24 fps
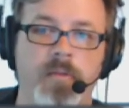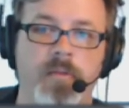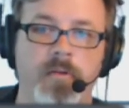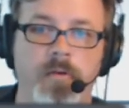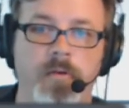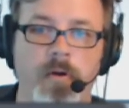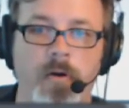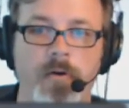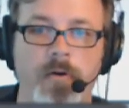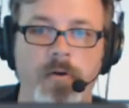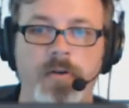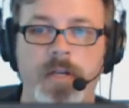
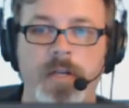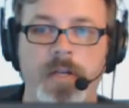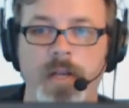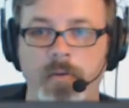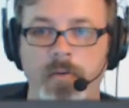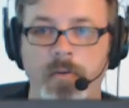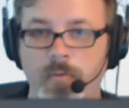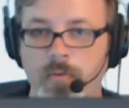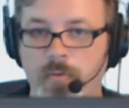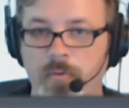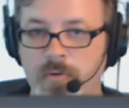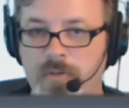There aren't any
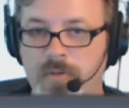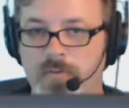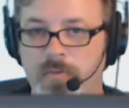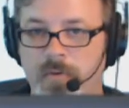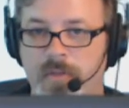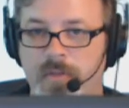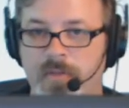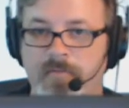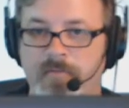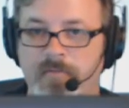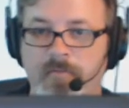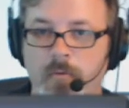rules
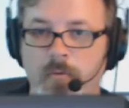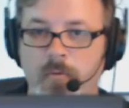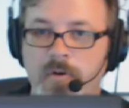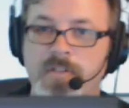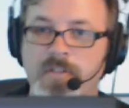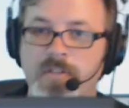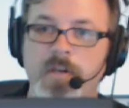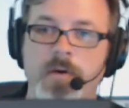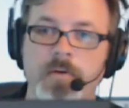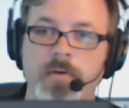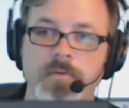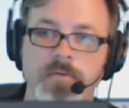with the four
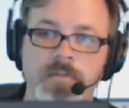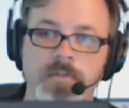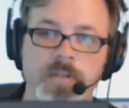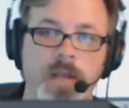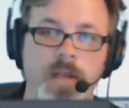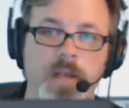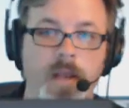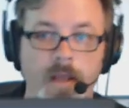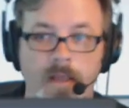zones.